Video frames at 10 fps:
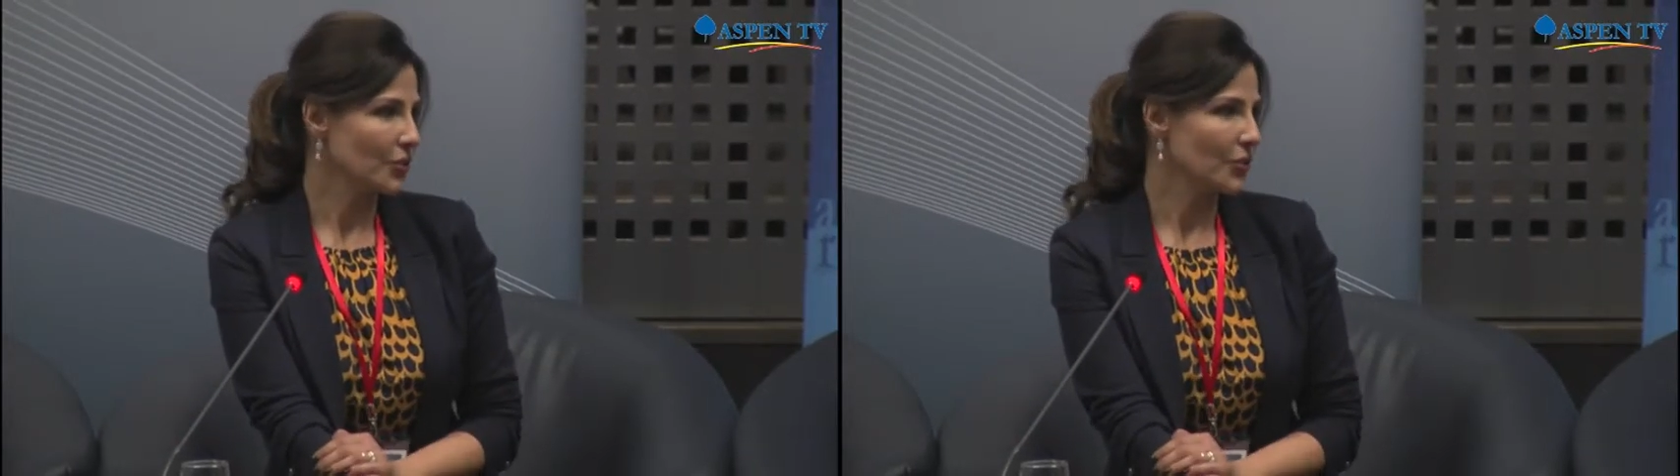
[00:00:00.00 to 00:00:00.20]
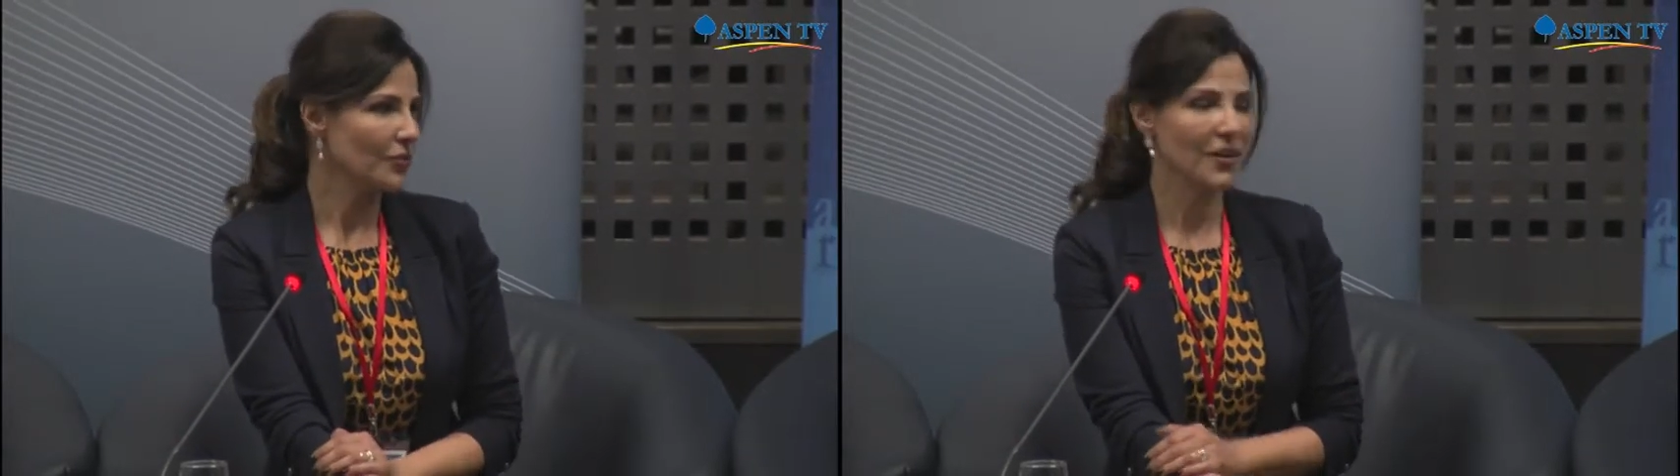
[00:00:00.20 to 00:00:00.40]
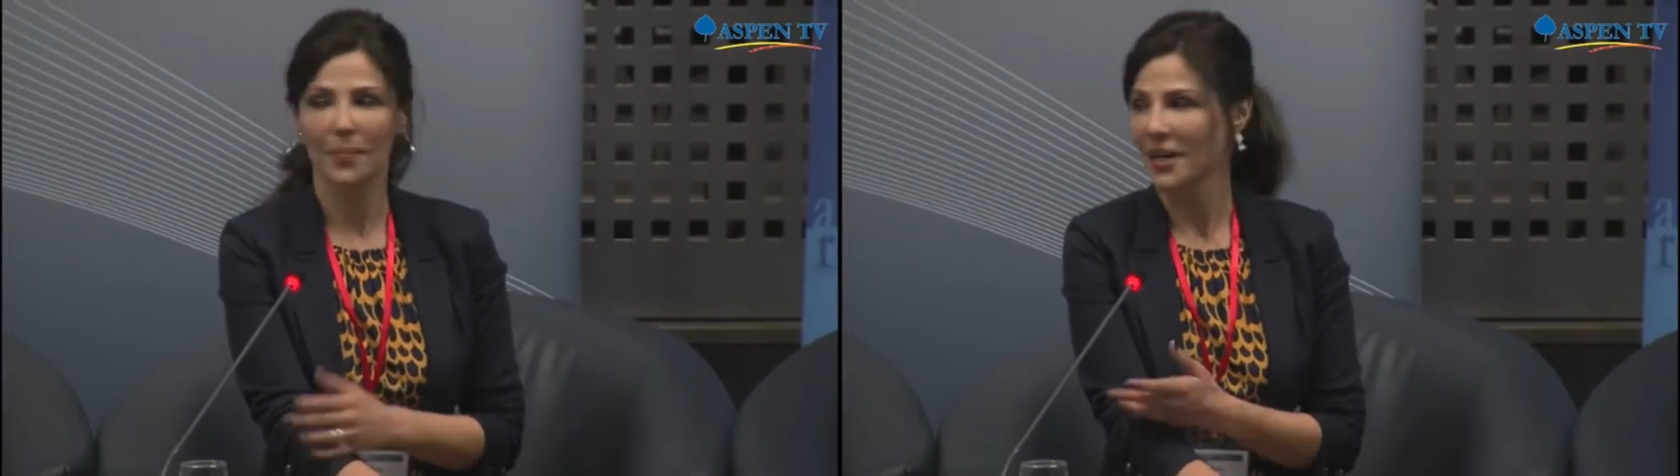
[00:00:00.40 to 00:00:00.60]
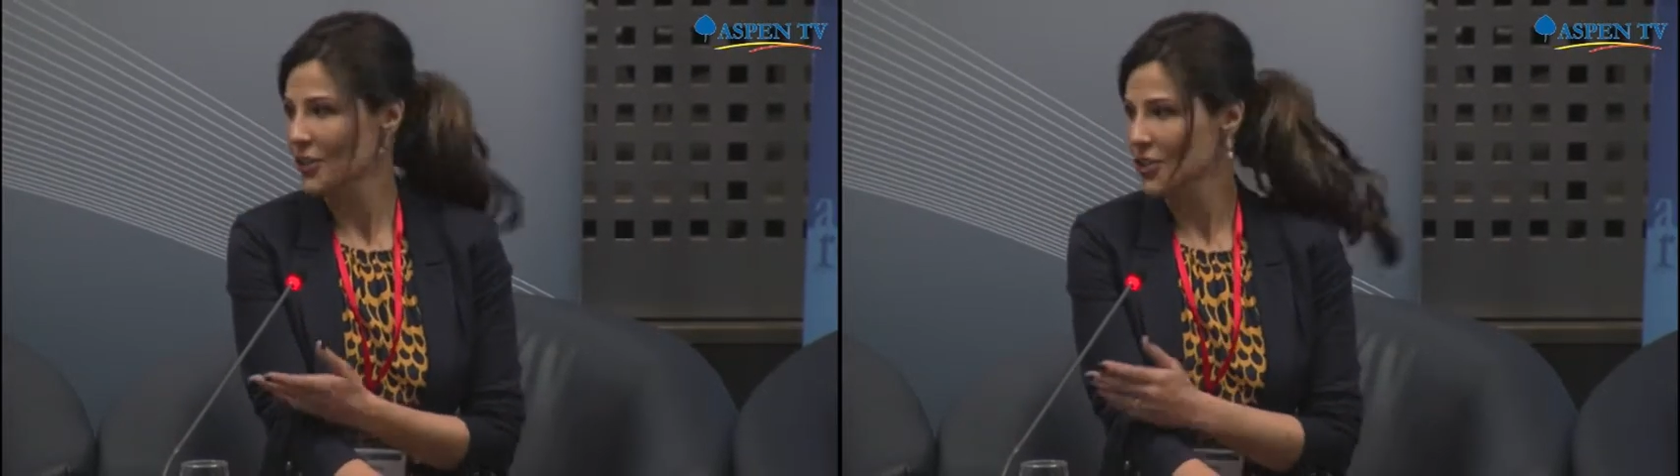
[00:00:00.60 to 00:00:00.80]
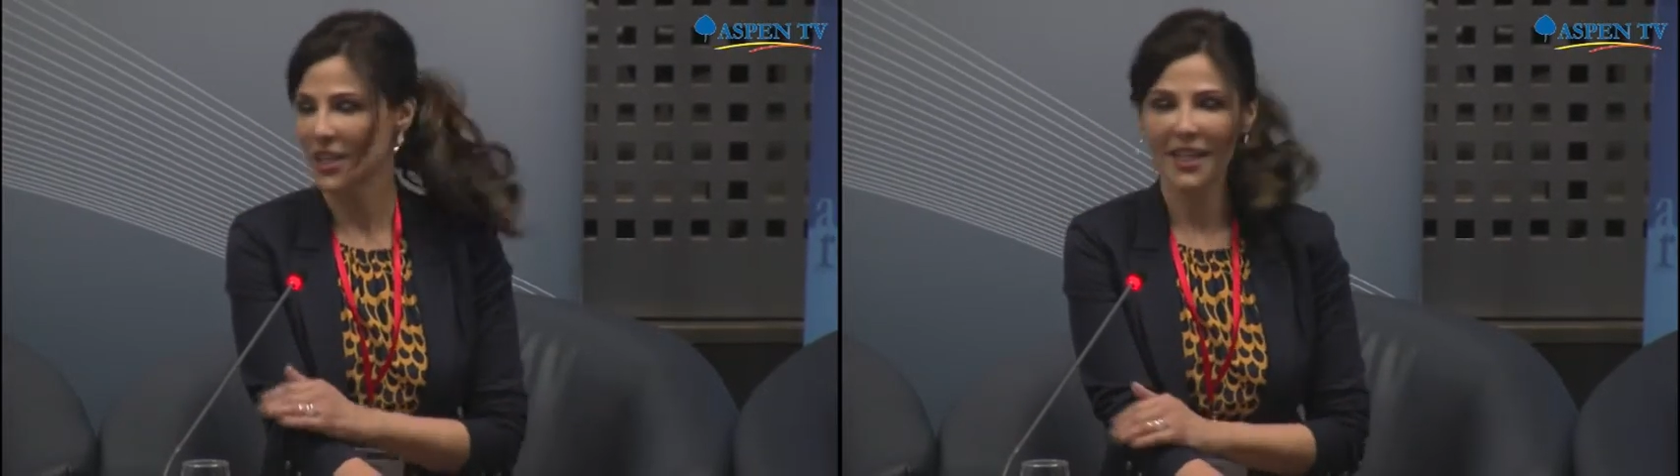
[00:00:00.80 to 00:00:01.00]
to
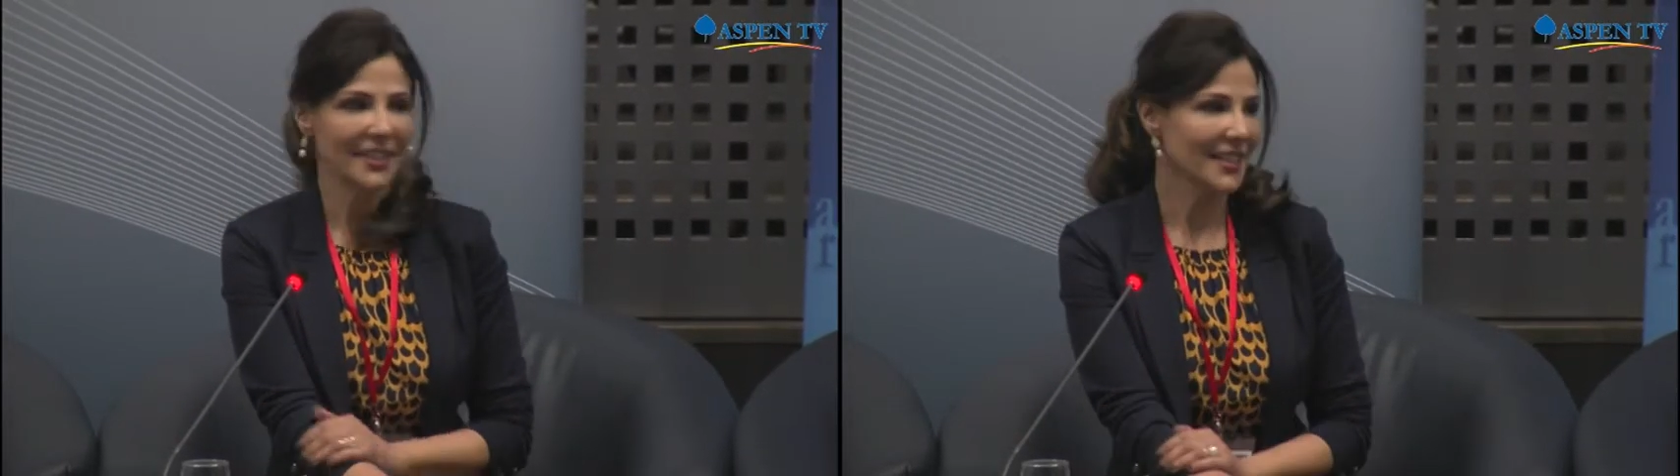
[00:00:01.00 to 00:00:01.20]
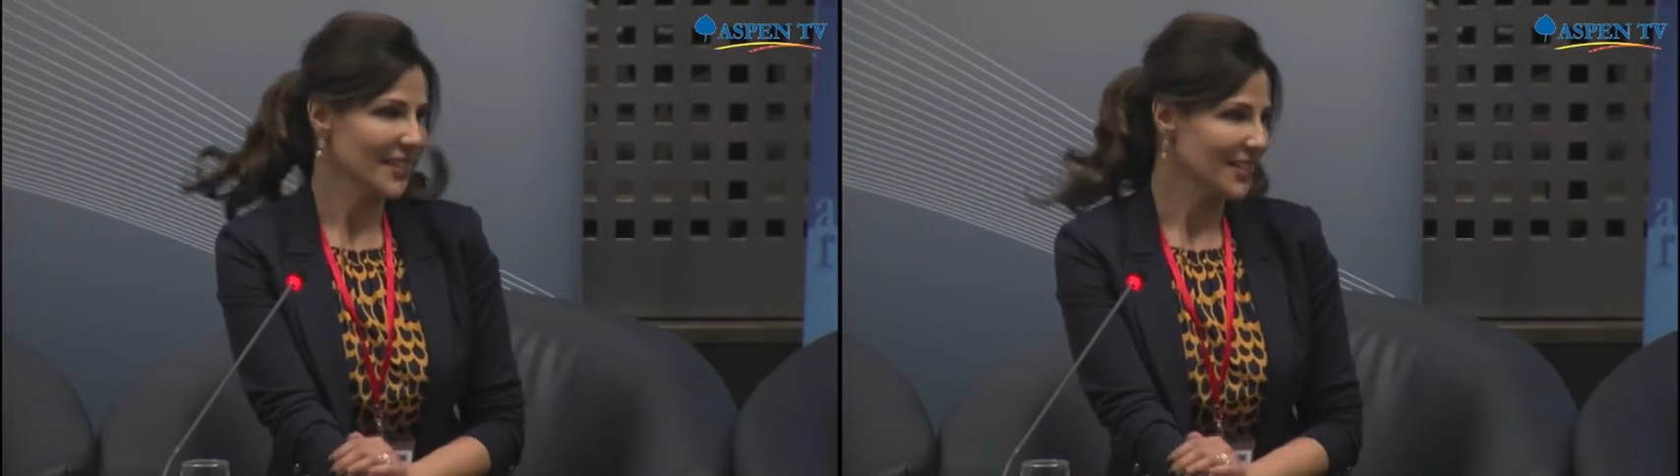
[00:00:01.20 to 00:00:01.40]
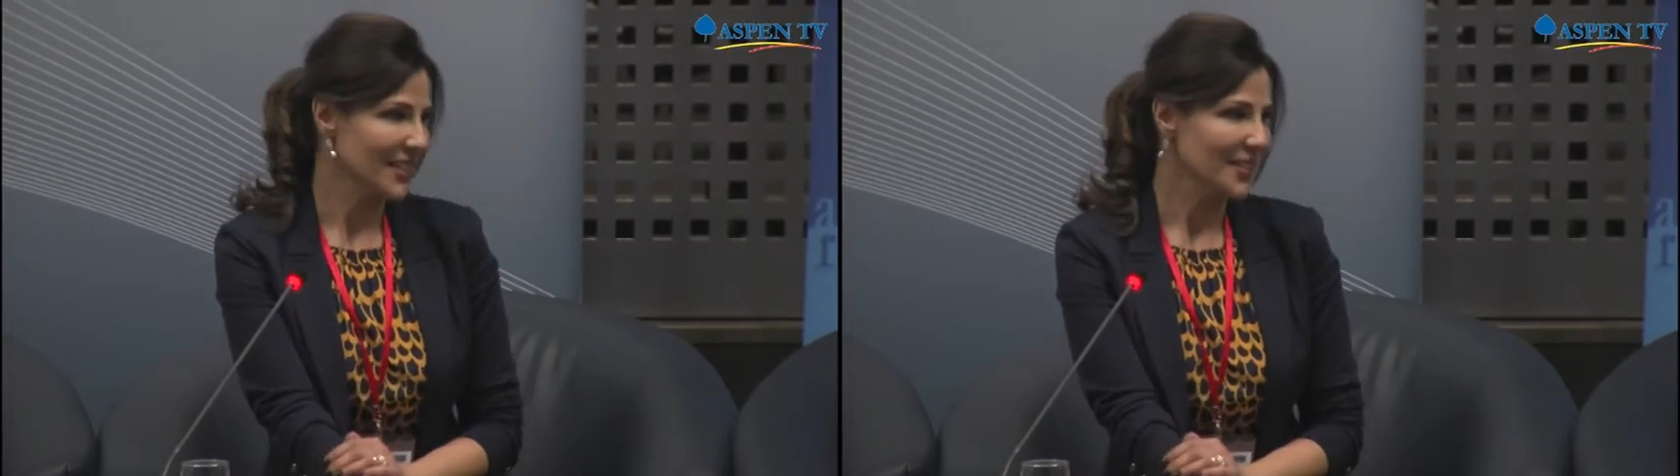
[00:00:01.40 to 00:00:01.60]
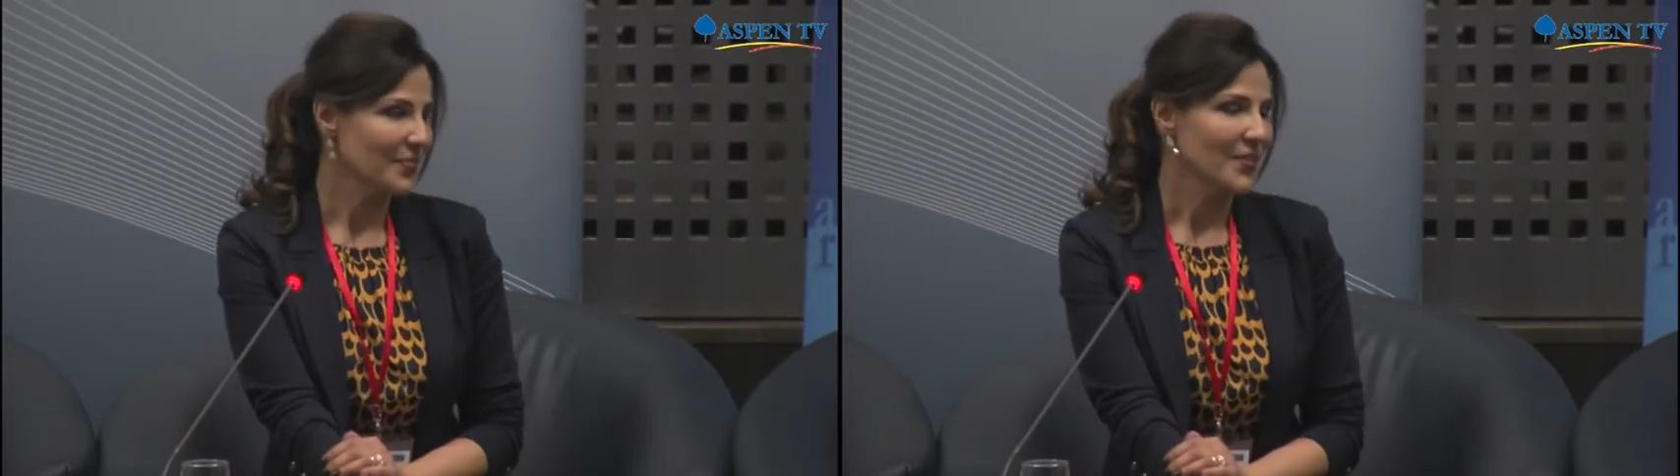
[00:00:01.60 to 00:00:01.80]
pharmacogenetics,